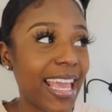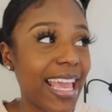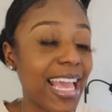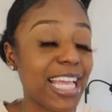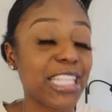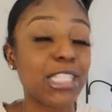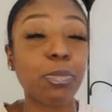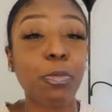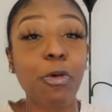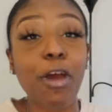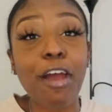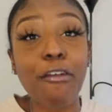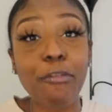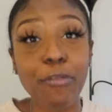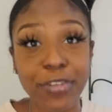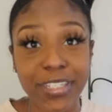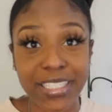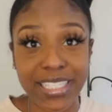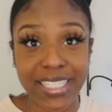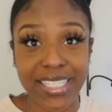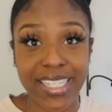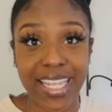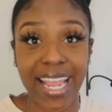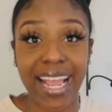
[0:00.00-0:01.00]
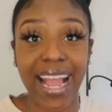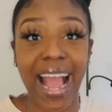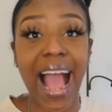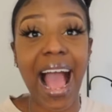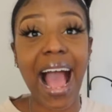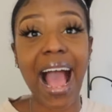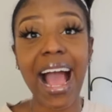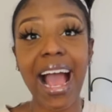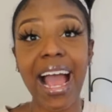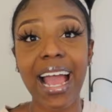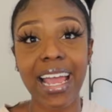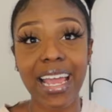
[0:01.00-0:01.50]
preference thing.
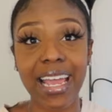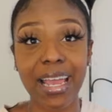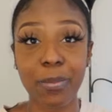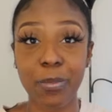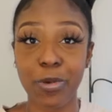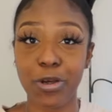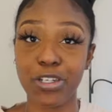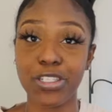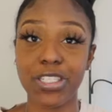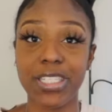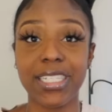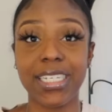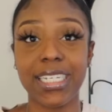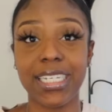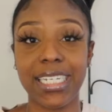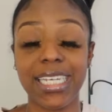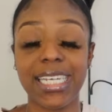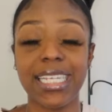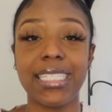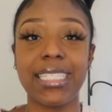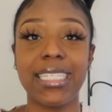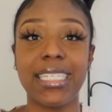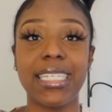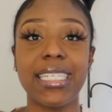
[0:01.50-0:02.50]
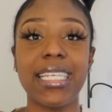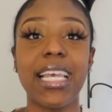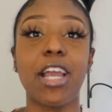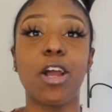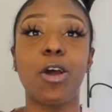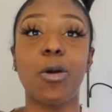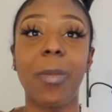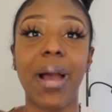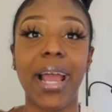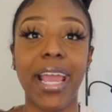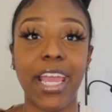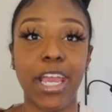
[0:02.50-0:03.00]
I personally
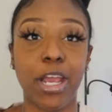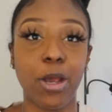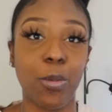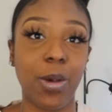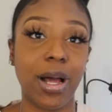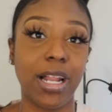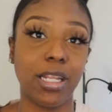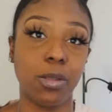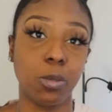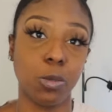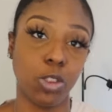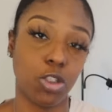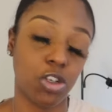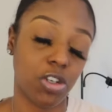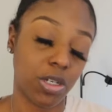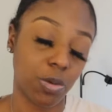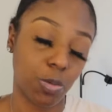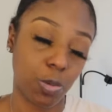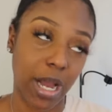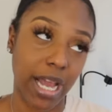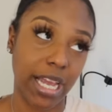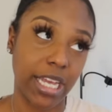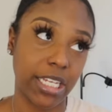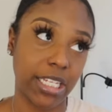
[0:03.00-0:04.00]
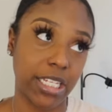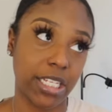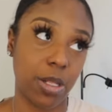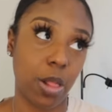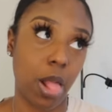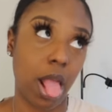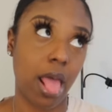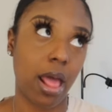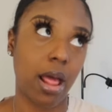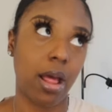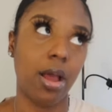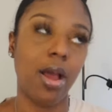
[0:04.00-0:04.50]
detangle my hair while
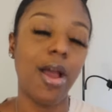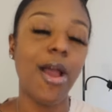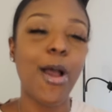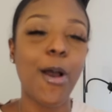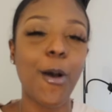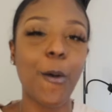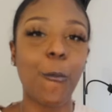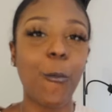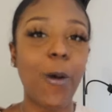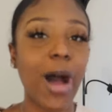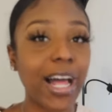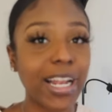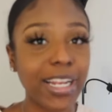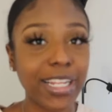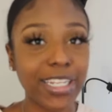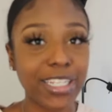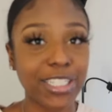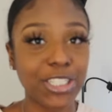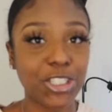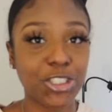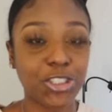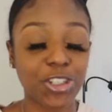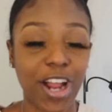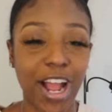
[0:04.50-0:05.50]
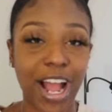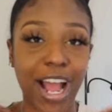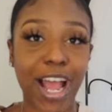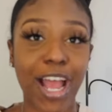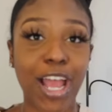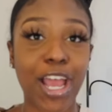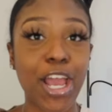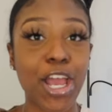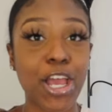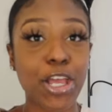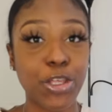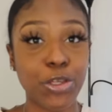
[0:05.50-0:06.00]
it is
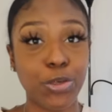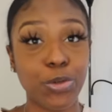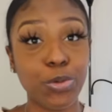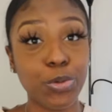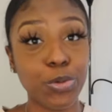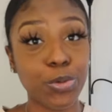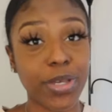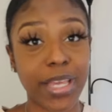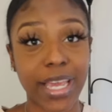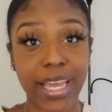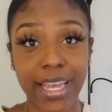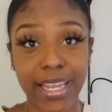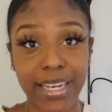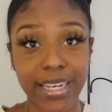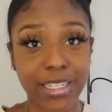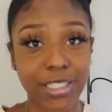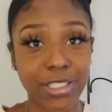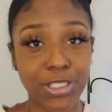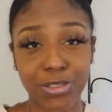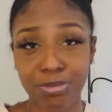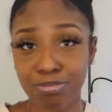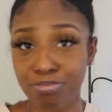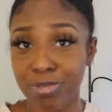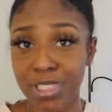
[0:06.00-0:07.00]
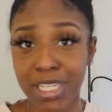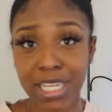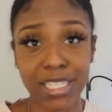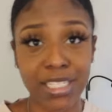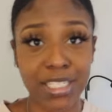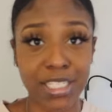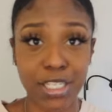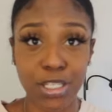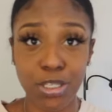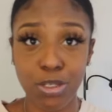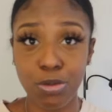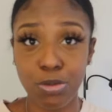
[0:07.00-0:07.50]
dry. You can
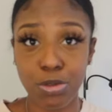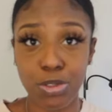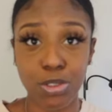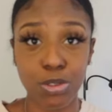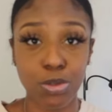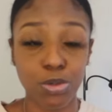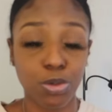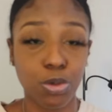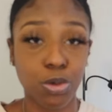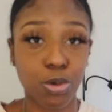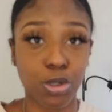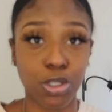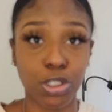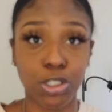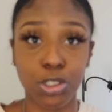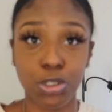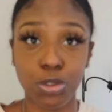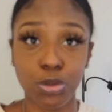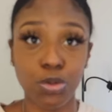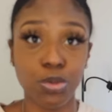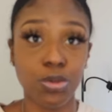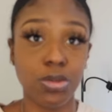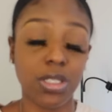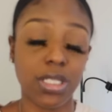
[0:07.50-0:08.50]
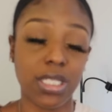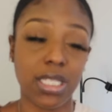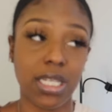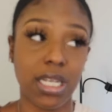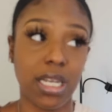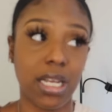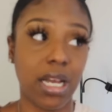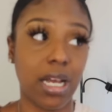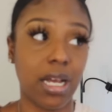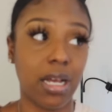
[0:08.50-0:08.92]
continue to or choose to